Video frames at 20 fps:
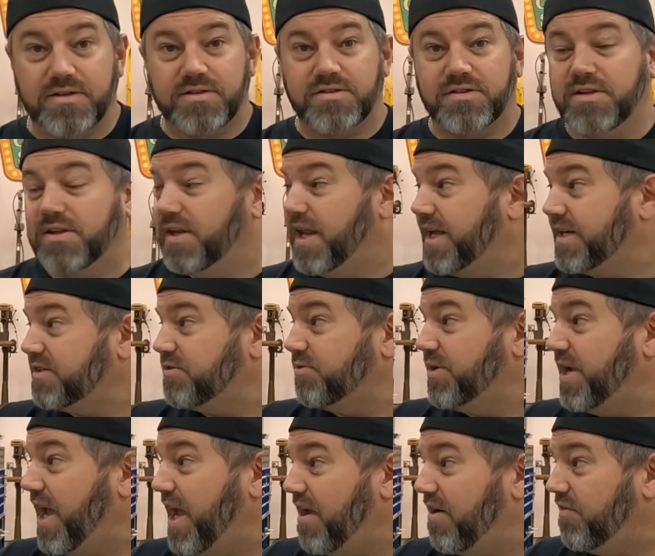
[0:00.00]
So the next
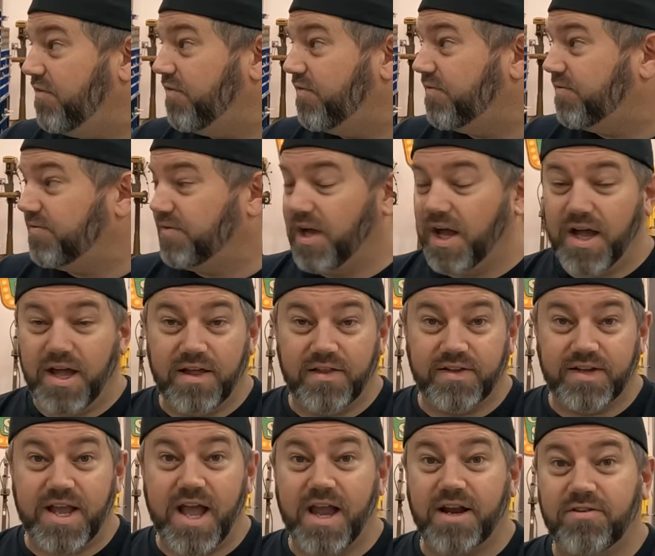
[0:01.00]
we have
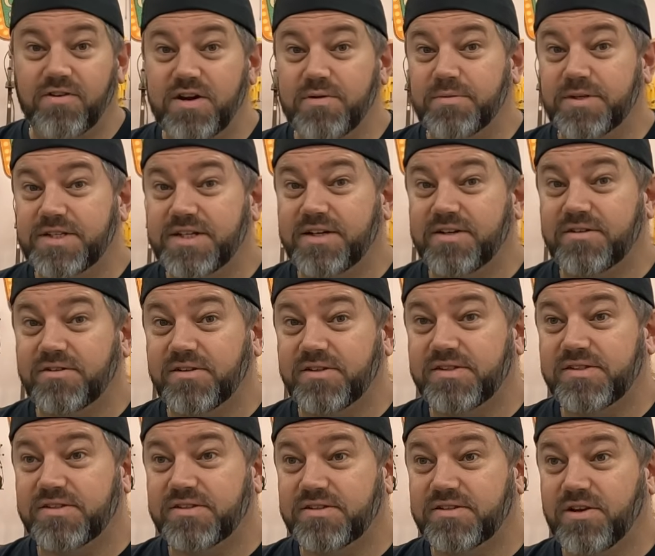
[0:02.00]
the concrete materials.
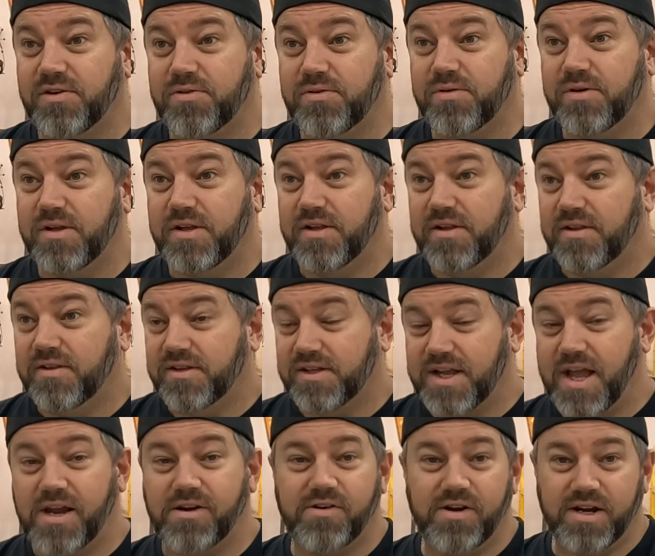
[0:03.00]
So the
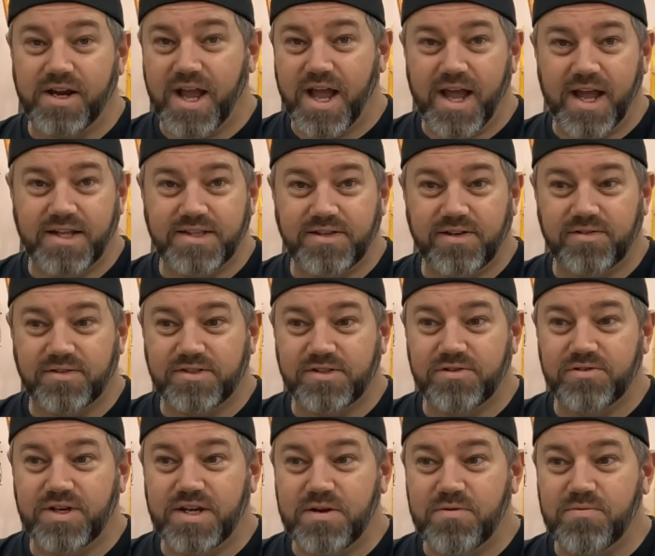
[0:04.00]
concrete guy I talked
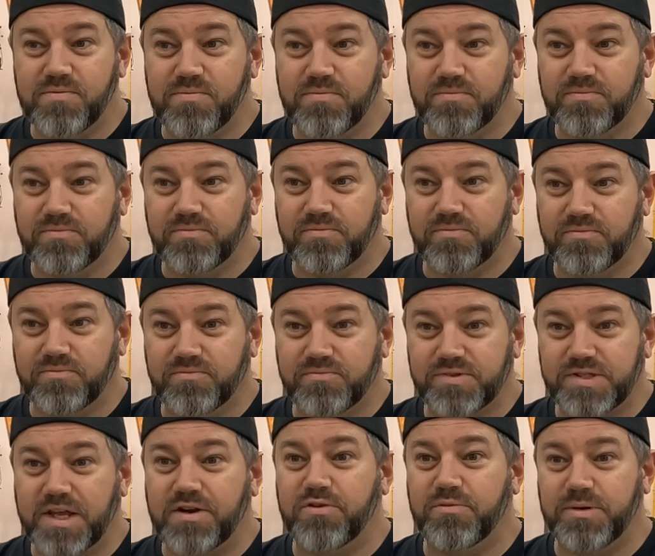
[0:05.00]
to, he
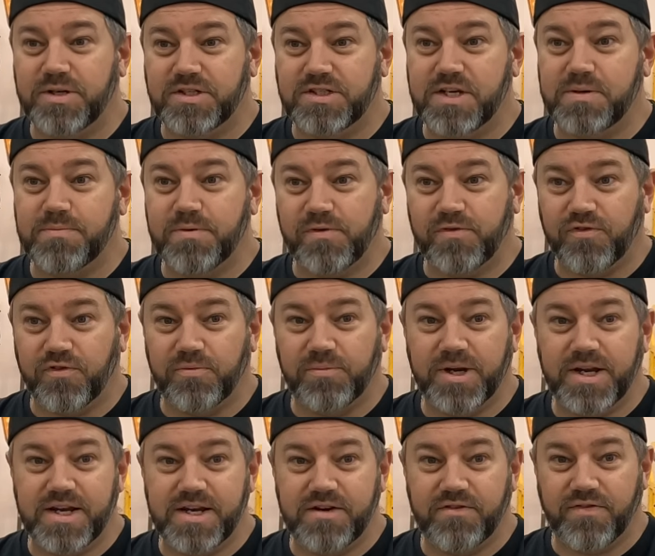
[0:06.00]
said it would be cheaper for
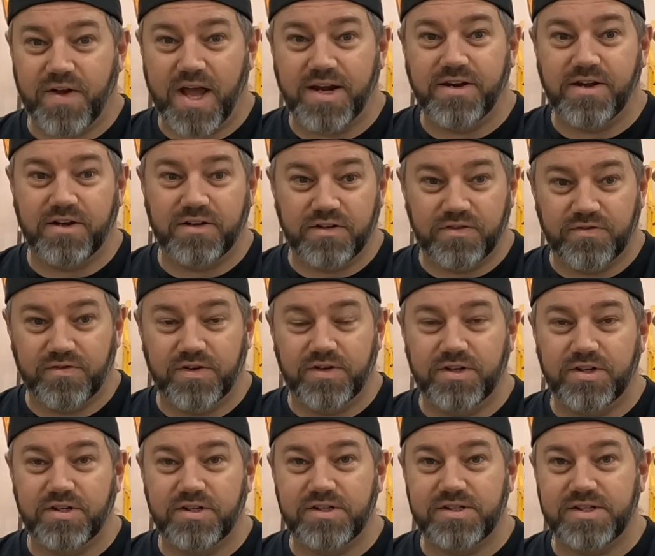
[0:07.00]
me if I dug the
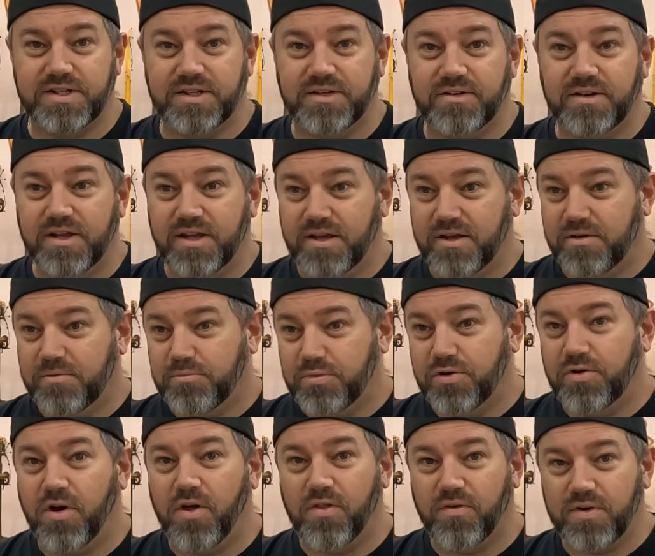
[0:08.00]
footers and
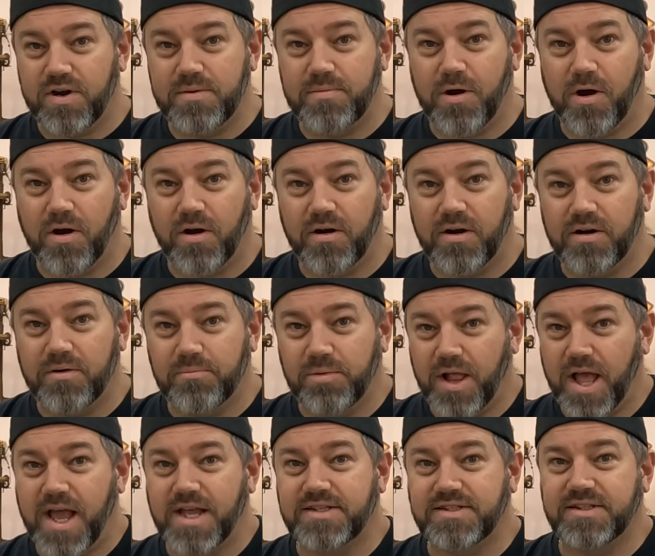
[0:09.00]
put all the rebar and
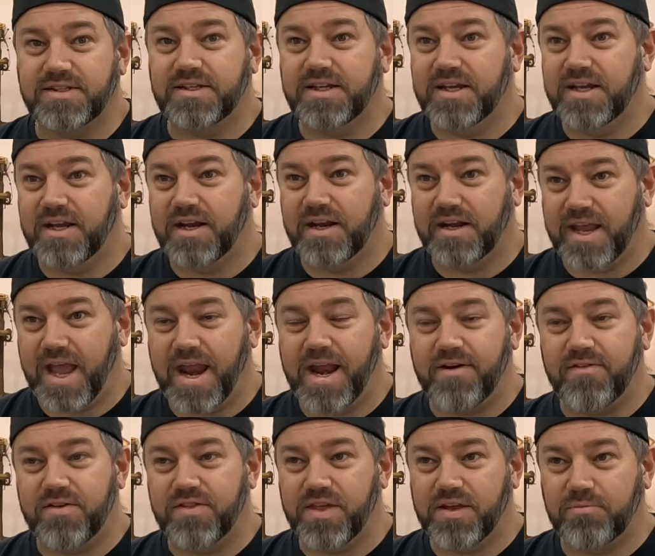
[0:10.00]
plastic in and got
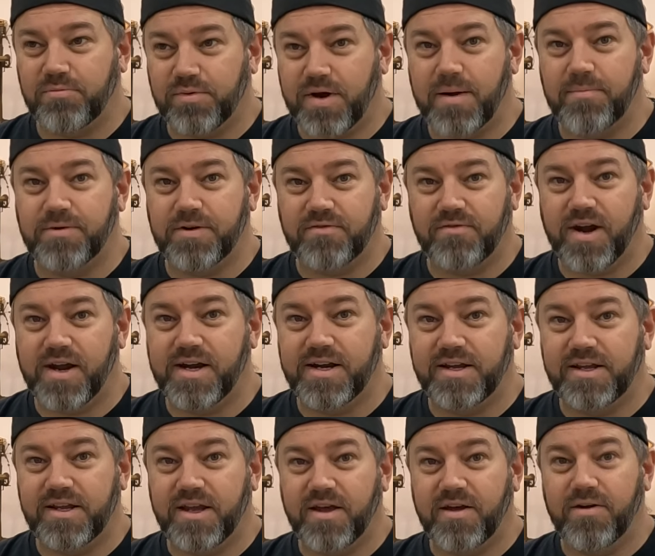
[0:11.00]
everything prepped and ready
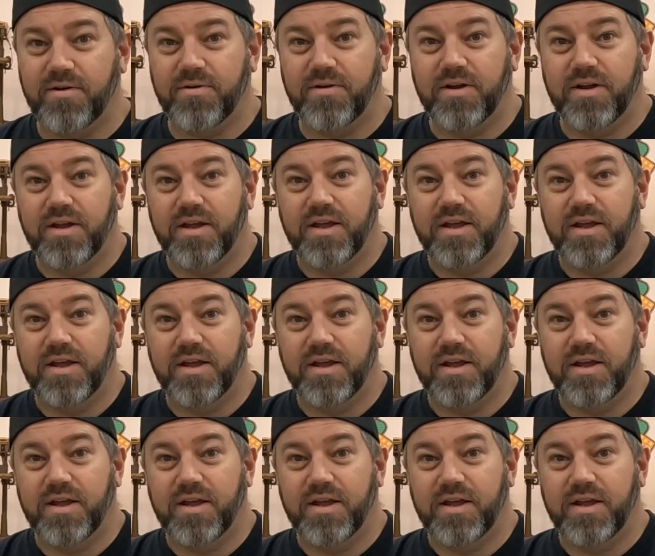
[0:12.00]
to go.